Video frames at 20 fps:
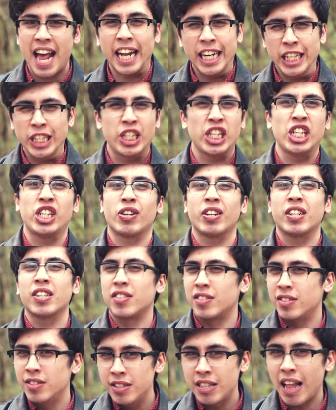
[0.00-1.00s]
Energy
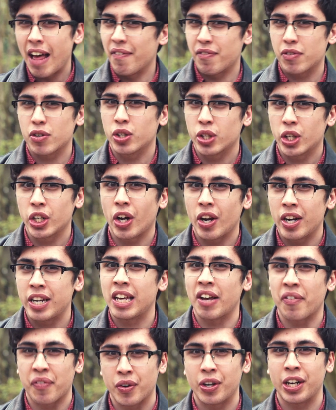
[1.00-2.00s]
drinks, never a good
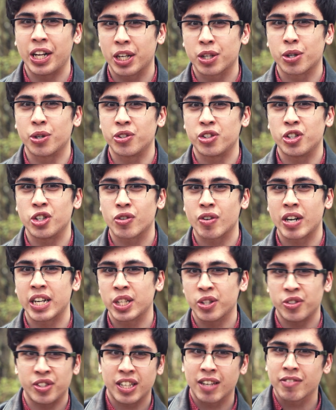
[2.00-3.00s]
idea if you need to concentrate,
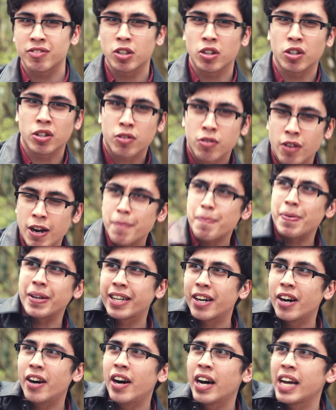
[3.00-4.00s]
because it gives you a great
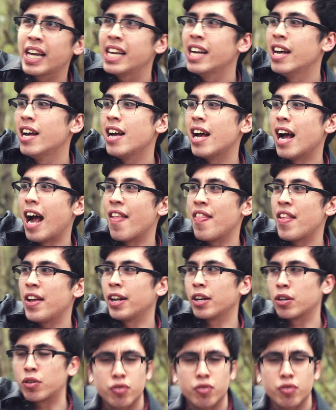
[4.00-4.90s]
big high and then a